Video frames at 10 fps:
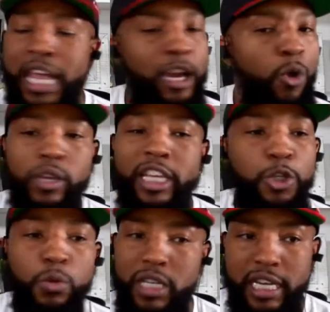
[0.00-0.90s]
They don't
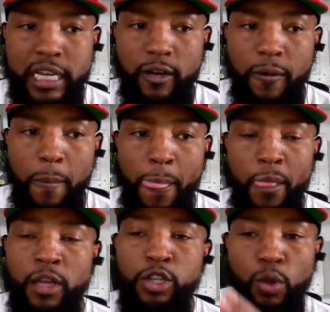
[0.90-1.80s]
get you a deal.
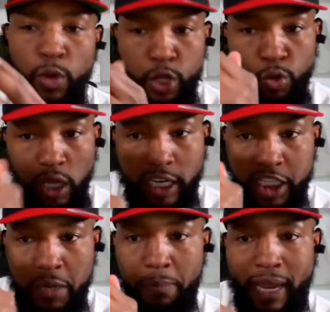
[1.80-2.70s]
So when you look
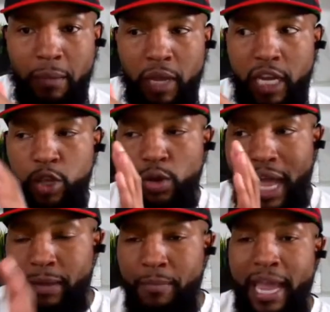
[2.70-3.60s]
at your payment and you
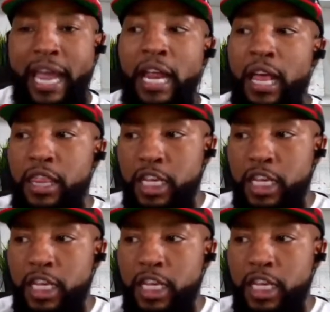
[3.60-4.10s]
like, man,